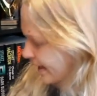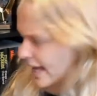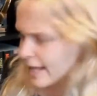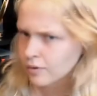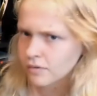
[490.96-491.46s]

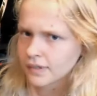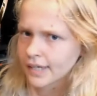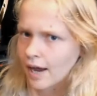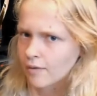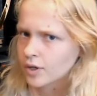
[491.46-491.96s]
like anyone can
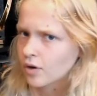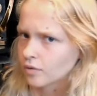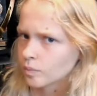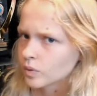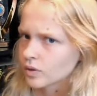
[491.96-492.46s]
carry
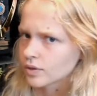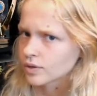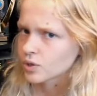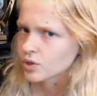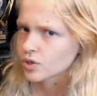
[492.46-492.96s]
on
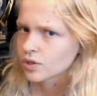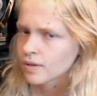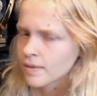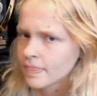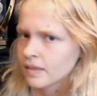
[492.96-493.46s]
because
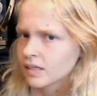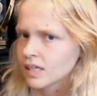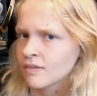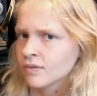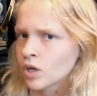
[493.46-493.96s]

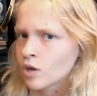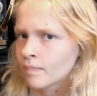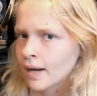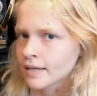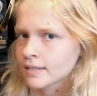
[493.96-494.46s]
even though
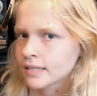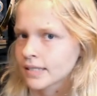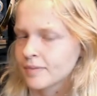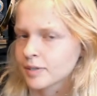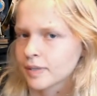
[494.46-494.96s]
Baz
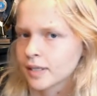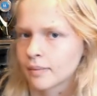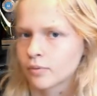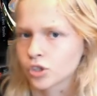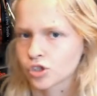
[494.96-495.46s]
seems to be
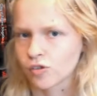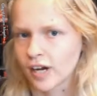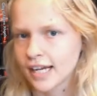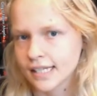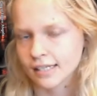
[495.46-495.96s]
like
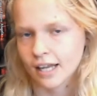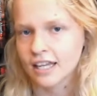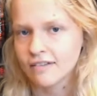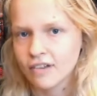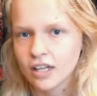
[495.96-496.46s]
portrayed
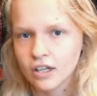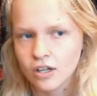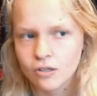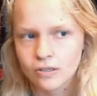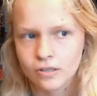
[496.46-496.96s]
slightly
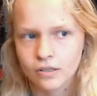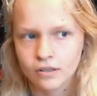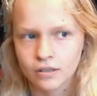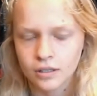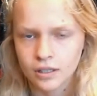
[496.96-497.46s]
villainous,
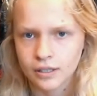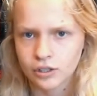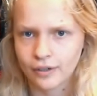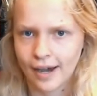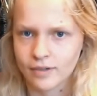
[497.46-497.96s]

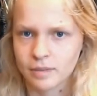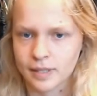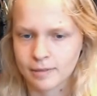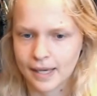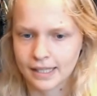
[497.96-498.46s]
you have his
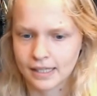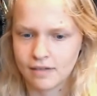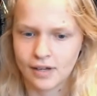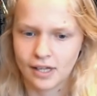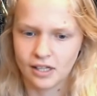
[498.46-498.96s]

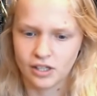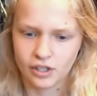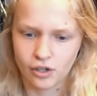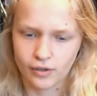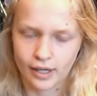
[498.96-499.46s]
perspective and you
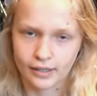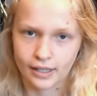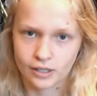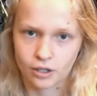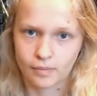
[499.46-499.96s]
know that
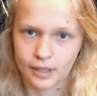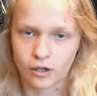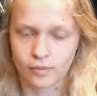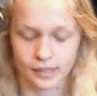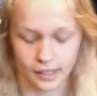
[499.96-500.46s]
that's the
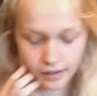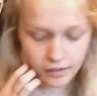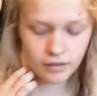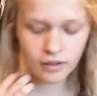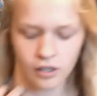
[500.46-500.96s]
complete opposite.
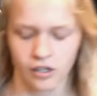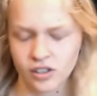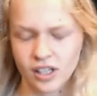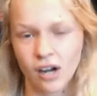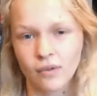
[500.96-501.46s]

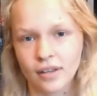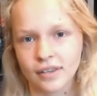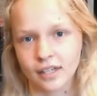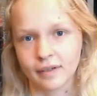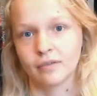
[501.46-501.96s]
So I can't really
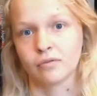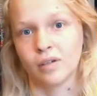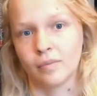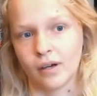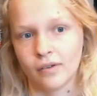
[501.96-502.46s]
think of any for
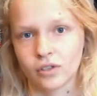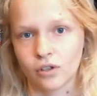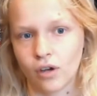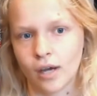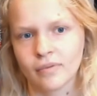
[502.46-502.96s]
Rebirth,
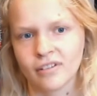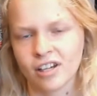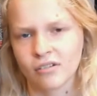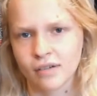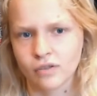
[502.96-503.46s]
so I'd be
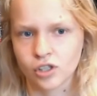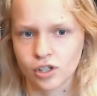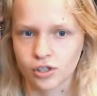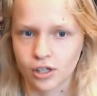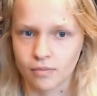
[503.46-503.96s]
very grateful
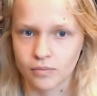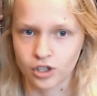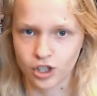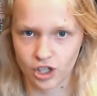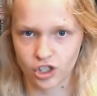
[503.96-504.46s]
for some
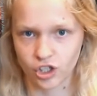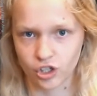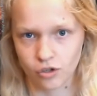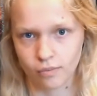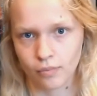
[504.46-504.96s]

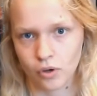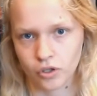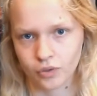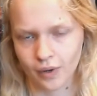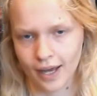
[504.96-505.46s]
suggestions of
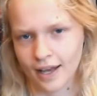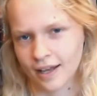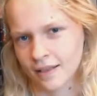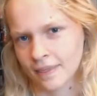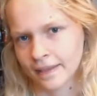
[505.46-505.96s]
books where